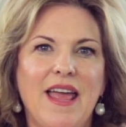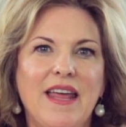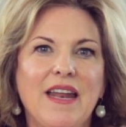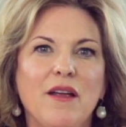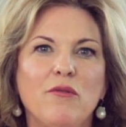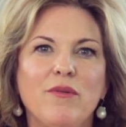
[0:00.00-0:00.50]

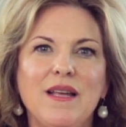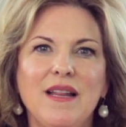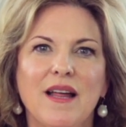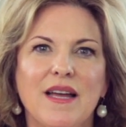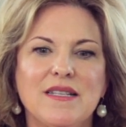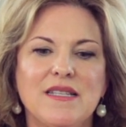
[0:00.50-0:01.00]
And I
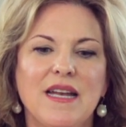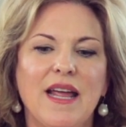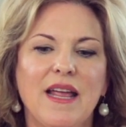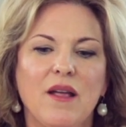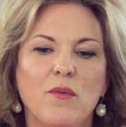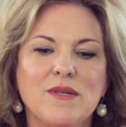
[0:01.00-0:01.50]
realized that
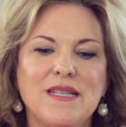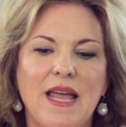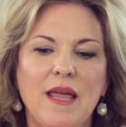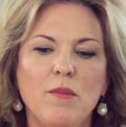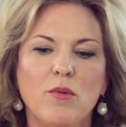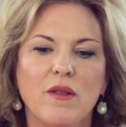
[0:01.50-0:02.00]
I was
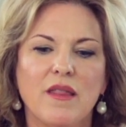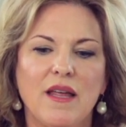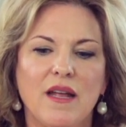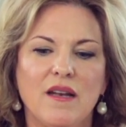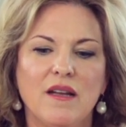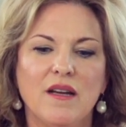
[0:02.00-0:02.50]
able
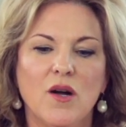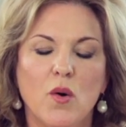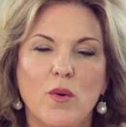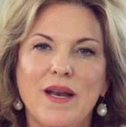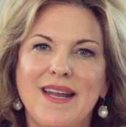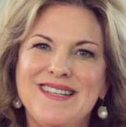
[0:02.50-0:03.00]
then,
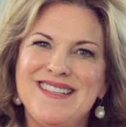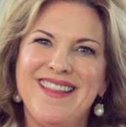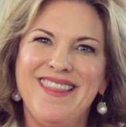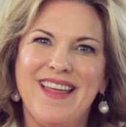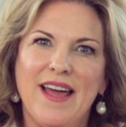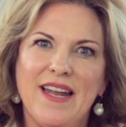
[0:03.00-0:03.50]
when I
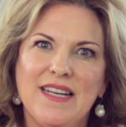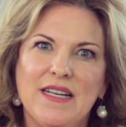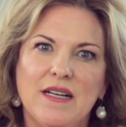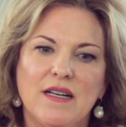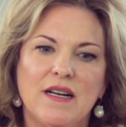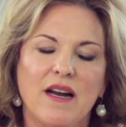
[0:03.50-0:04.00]
did that,
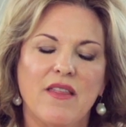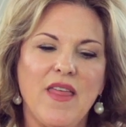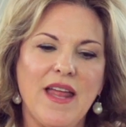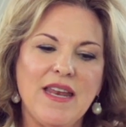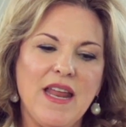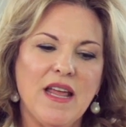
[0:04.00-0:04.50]

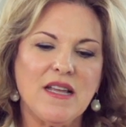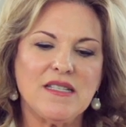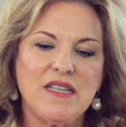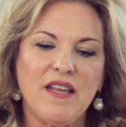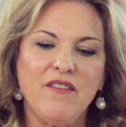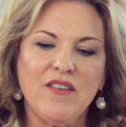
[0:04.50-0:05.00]
that
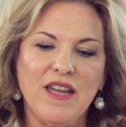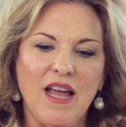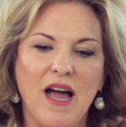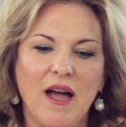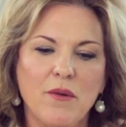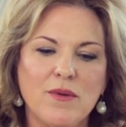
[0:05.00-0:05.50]

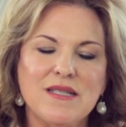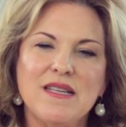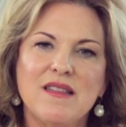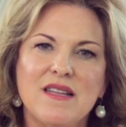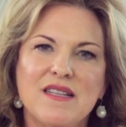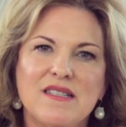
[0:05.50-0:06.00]
negativity, I was
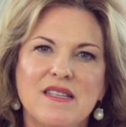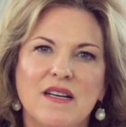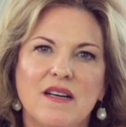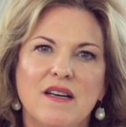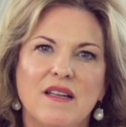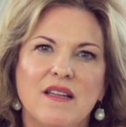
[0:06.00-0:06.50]
in this
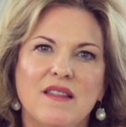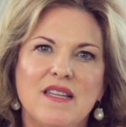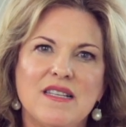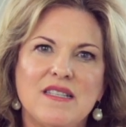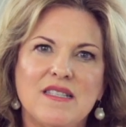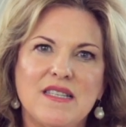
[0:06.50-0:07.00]

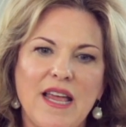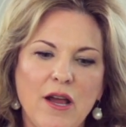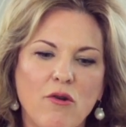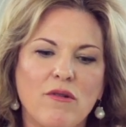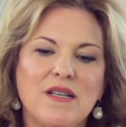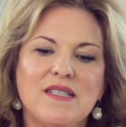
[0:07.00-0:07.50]
this
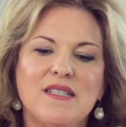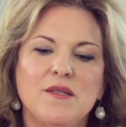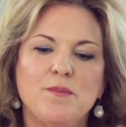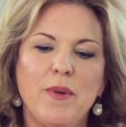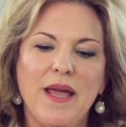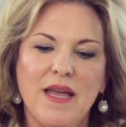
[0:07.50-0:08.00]
sacred
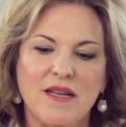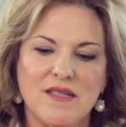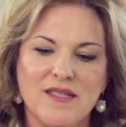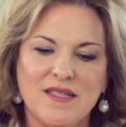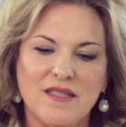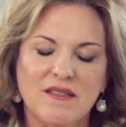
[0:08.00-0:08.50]

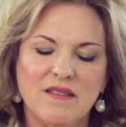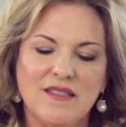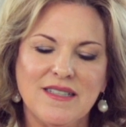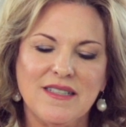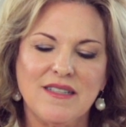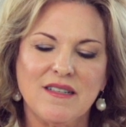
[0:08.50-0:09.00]
space
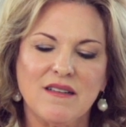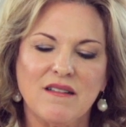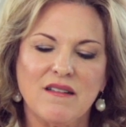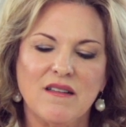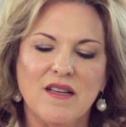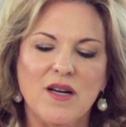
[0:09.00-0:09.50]

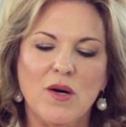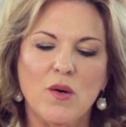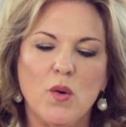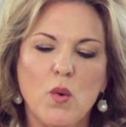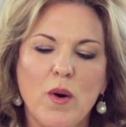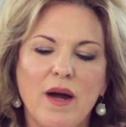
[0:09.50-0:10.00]

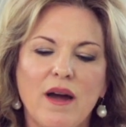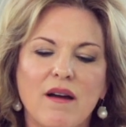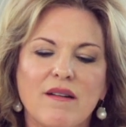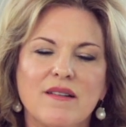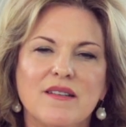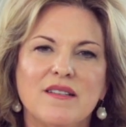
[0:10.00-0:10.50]

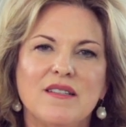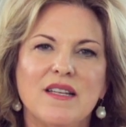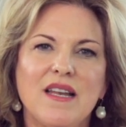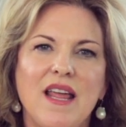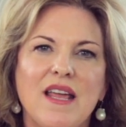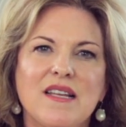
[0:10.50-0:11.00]
where
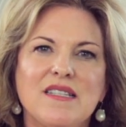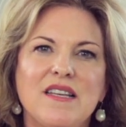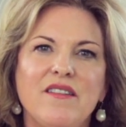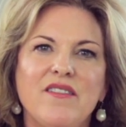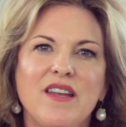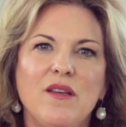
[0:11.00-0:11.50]
the
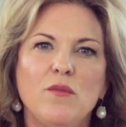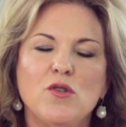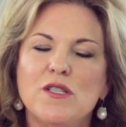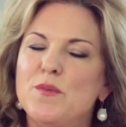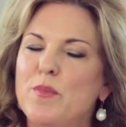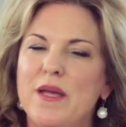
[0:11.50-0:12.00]
negativity
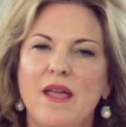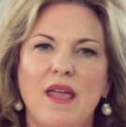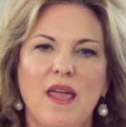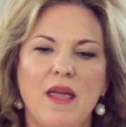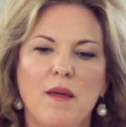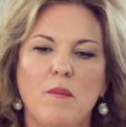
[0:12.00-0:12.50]
just
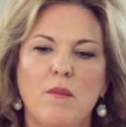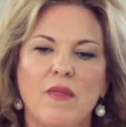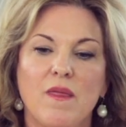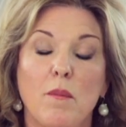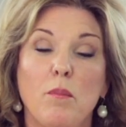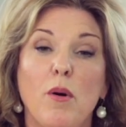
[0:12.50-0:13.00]

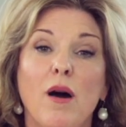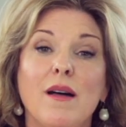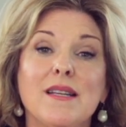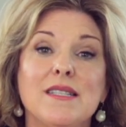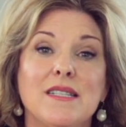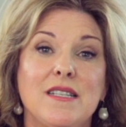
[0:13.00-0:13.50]
became the
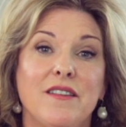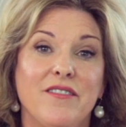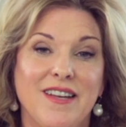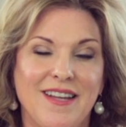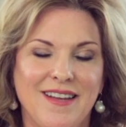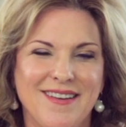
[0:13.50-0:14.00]

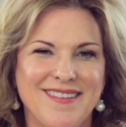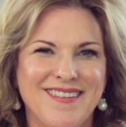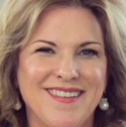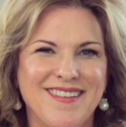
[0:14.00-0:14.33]
positivity.